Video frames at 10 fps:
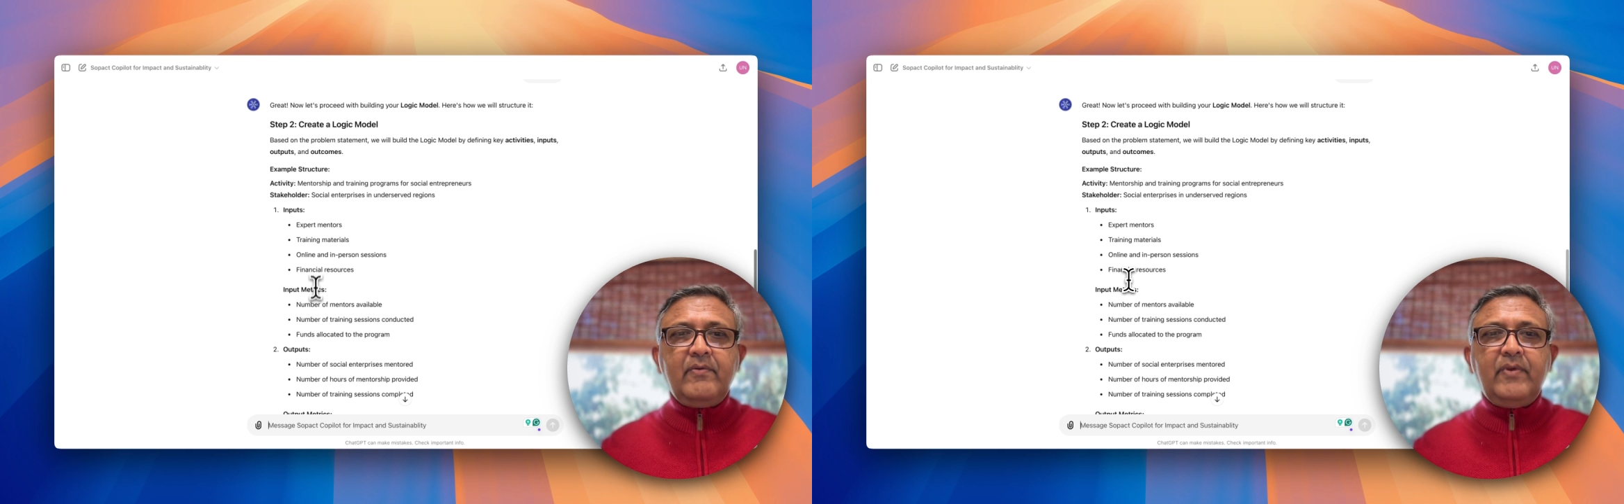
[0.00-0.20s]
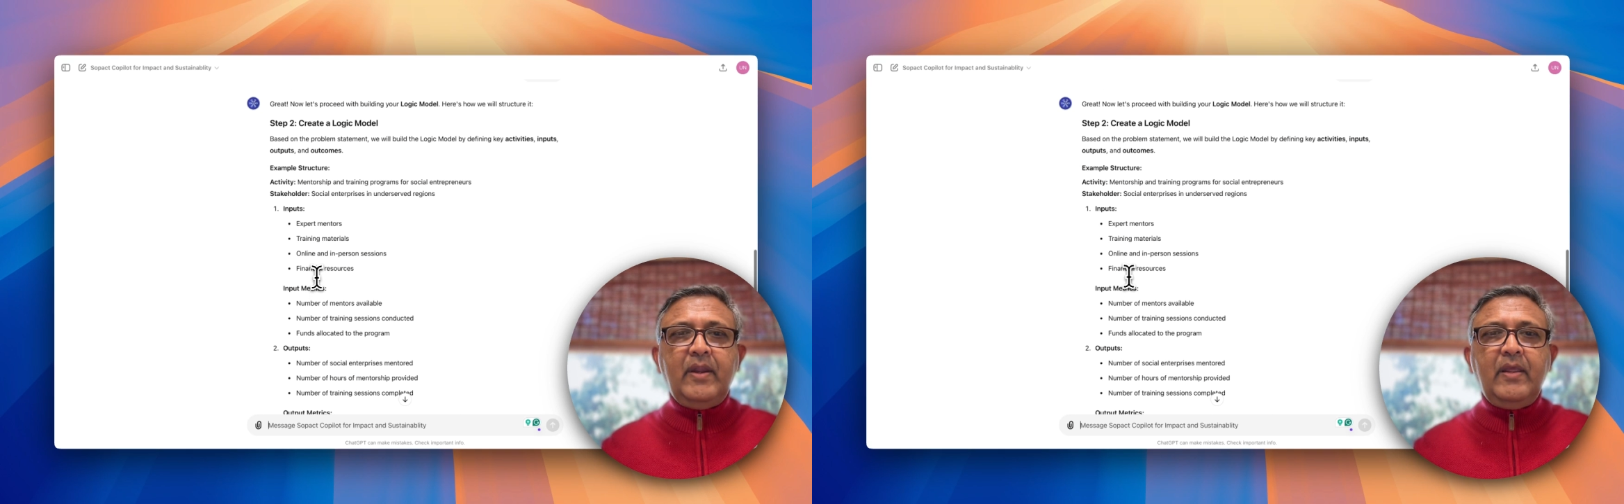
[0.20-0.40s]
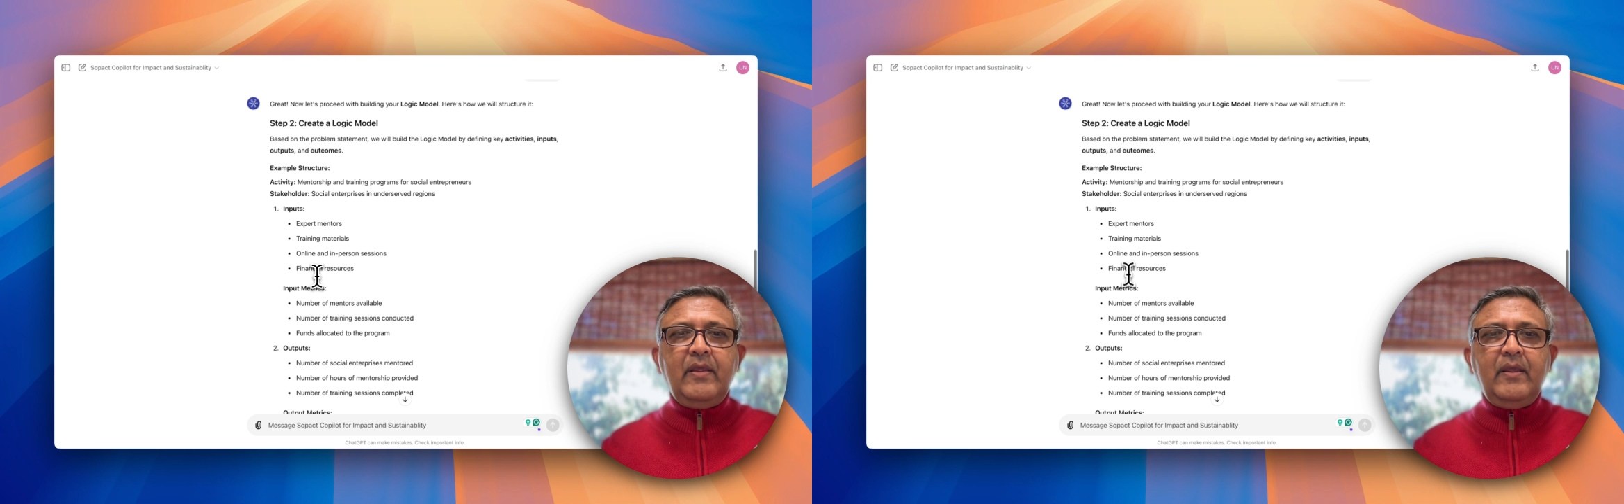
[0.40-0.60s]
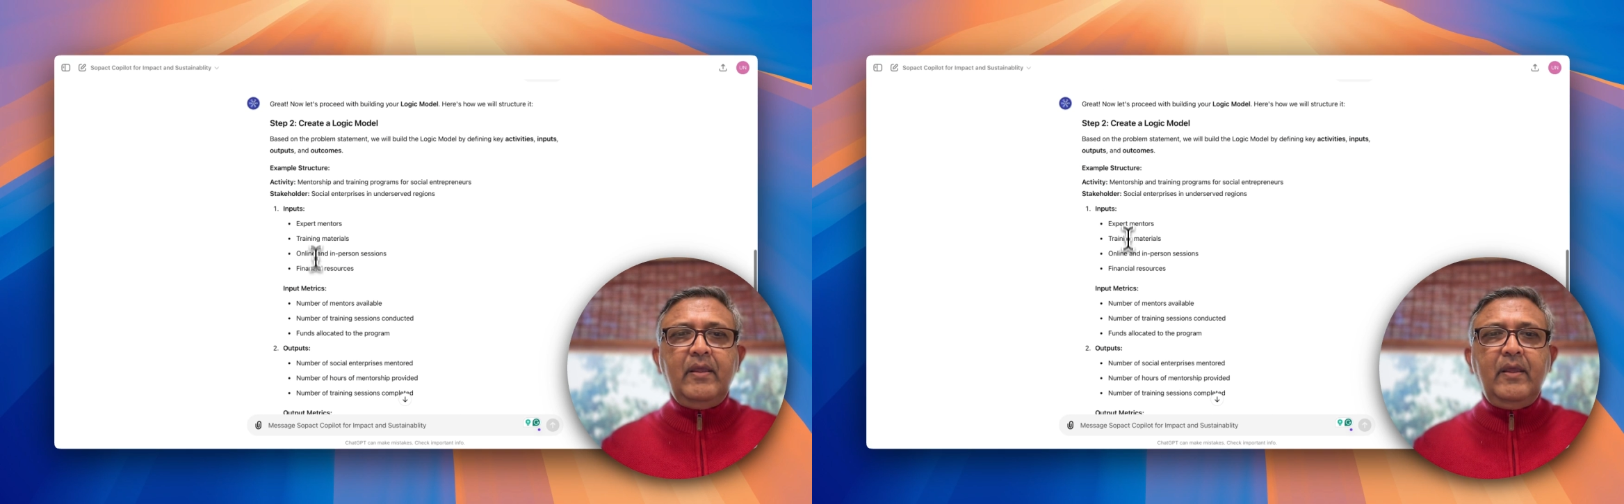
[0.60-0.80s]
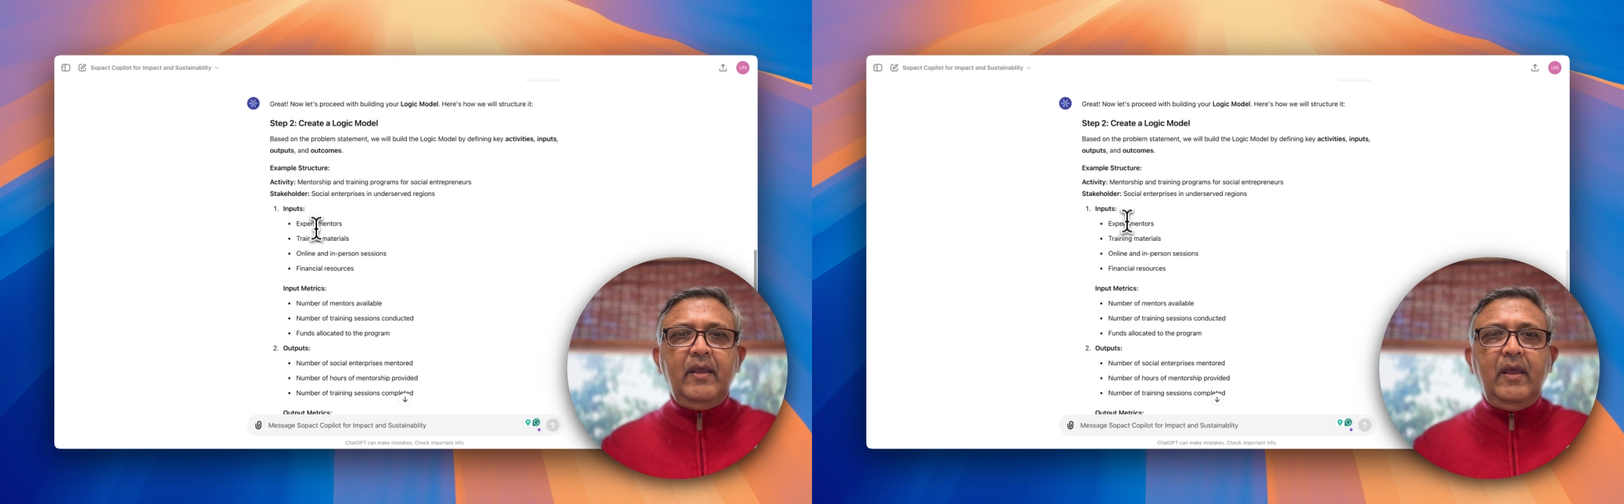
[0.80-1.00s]
really
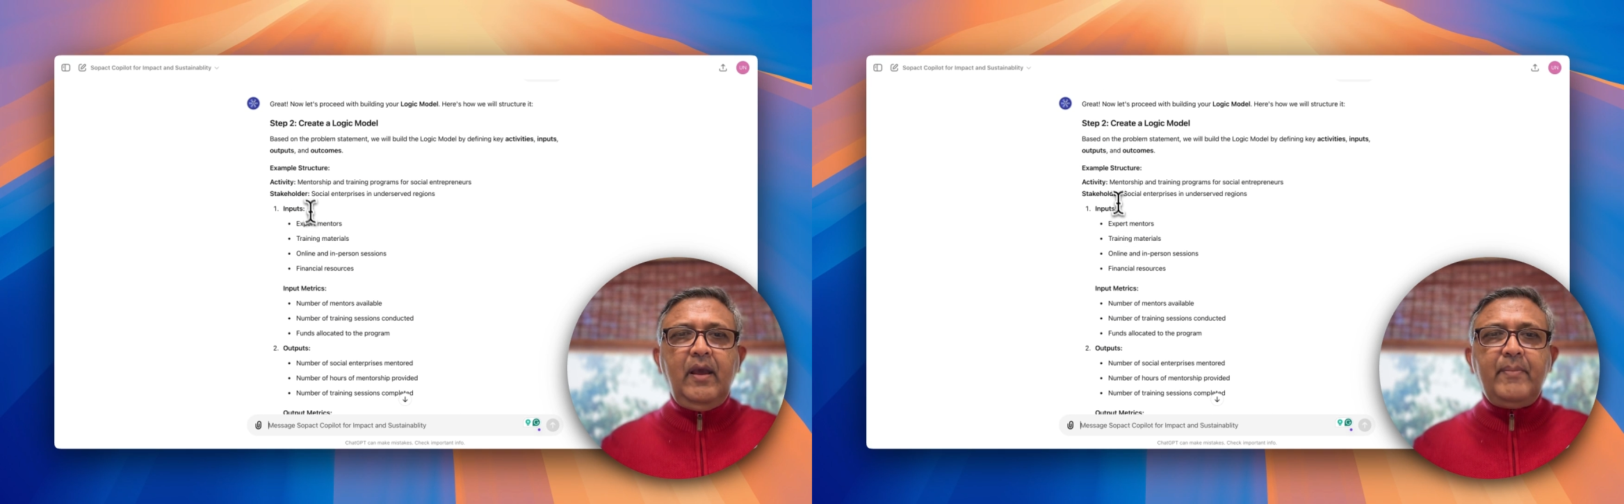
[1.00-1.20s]
a